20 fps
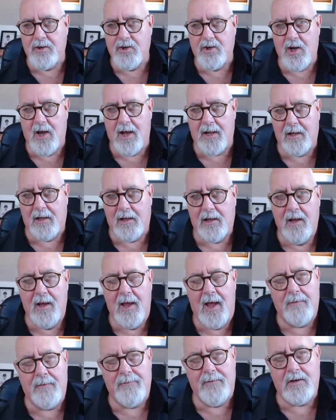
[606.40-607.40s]
channel,
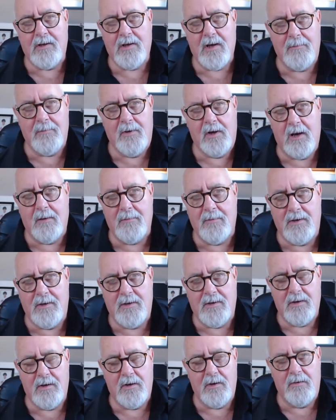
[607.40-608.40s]
every time you come
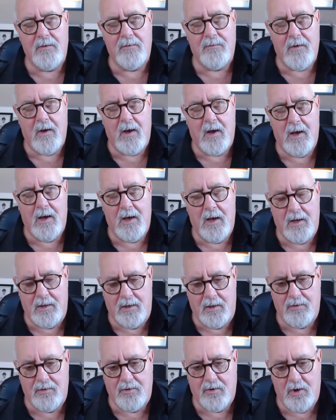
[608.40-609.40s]
into
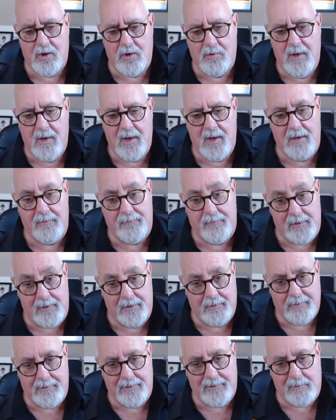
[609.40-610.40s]
YouTube, if you click
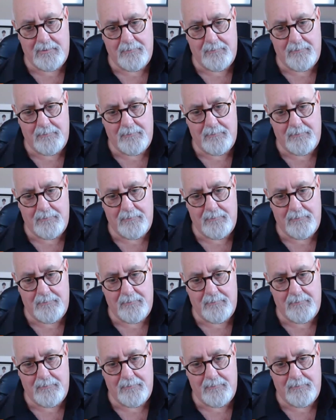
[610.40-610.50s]
the little